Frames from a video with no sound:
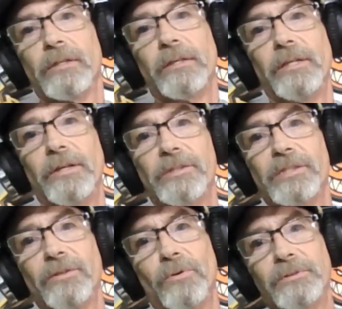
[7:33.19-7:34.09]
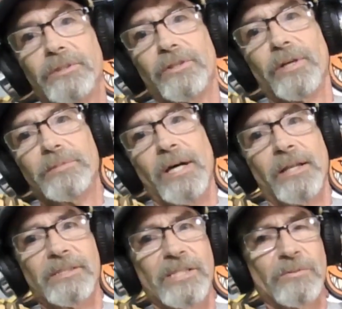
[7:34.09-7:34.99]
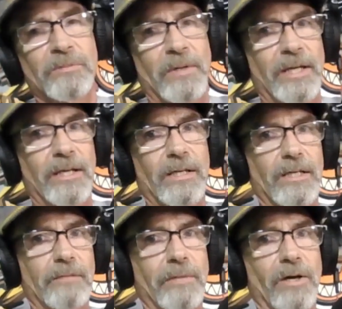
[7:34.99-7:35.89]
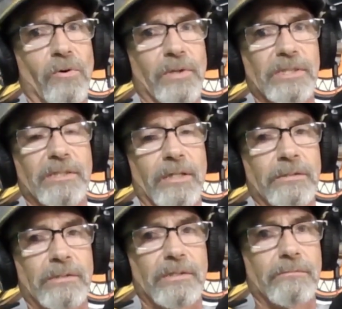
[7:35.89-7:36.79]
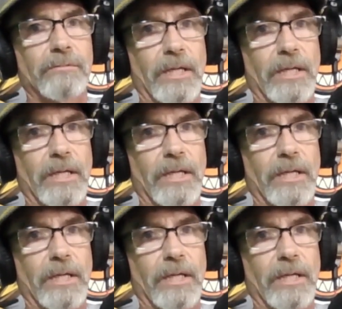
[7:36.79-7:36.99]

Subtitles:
There's an old Kryptonics. This was my oldest son's.